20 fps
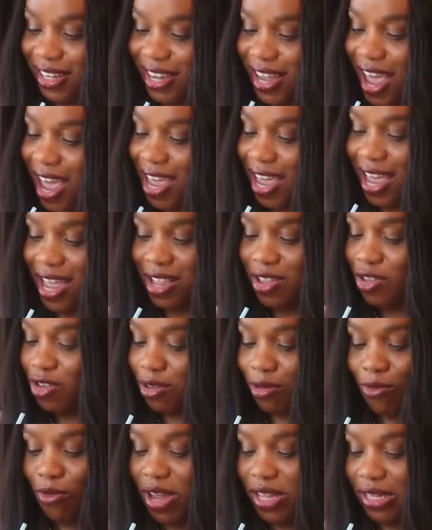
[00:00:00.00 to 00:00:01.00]
I
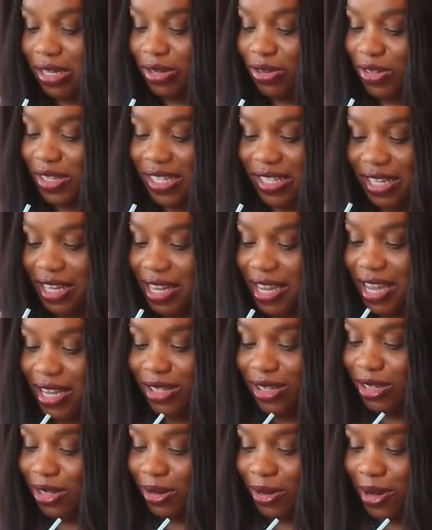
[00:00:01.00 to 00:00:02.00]
can't wait to dig
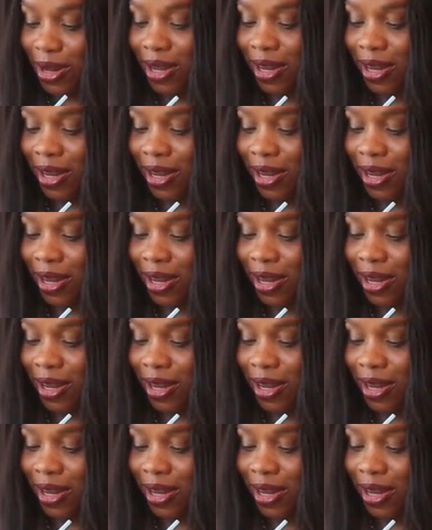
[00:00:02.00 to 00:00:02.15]
into.